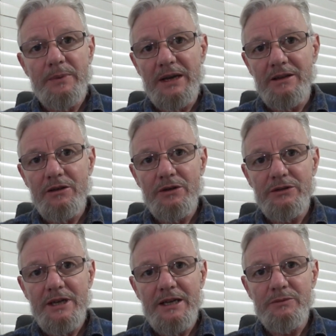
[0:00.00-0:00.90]
Back in
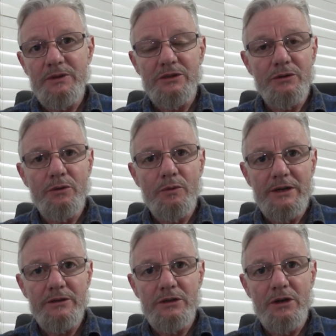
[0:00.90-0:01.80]
those days, we saw
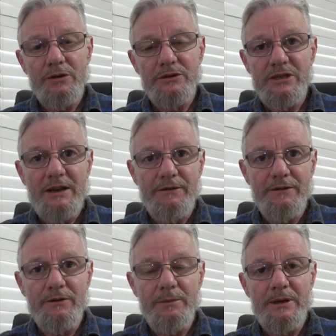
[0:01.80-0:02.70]
one child
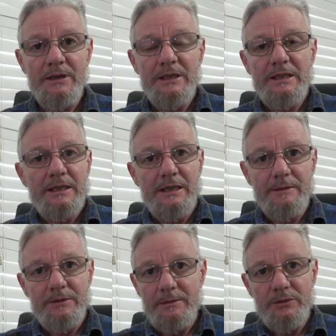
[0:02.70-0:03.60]
suffer from
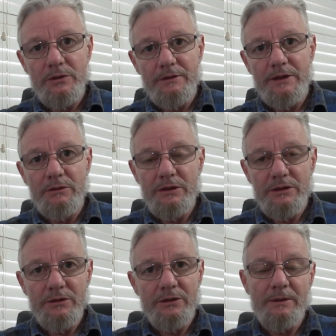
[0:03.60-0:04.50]
some sort of
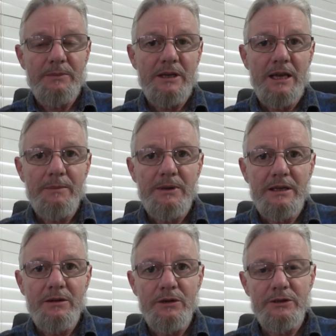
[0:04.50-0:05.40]
illness or something
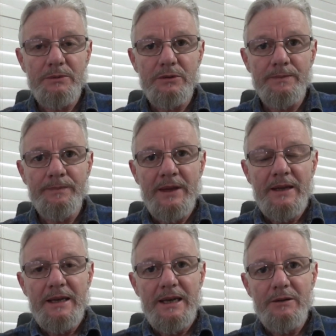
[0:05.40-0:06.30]
happening at hospital,
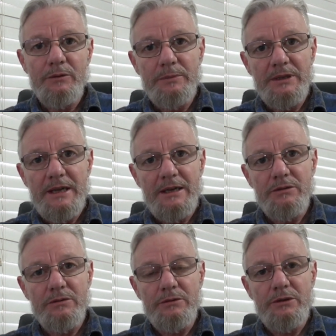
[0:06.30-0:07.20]
and it would be
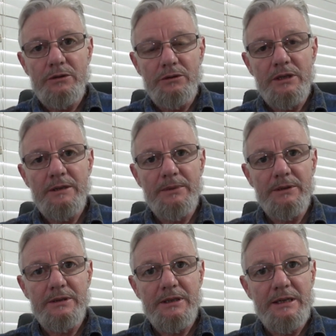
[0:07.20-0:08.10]
national news.
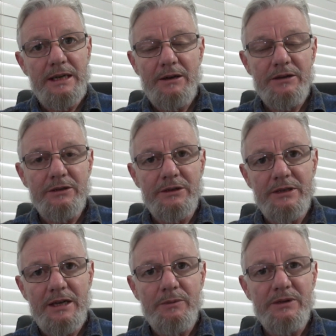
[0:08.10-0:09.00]
But now, as I
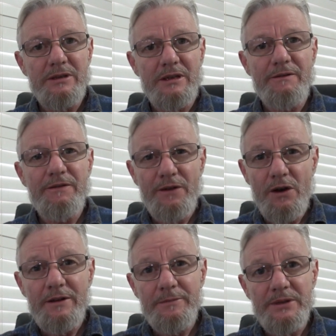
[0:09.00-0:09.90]
say, we're seeing
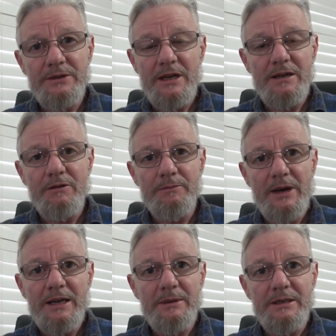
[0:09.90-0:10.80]
5%
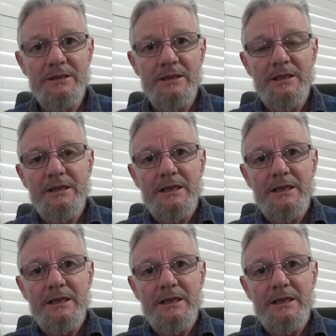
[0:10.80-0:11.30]
of babies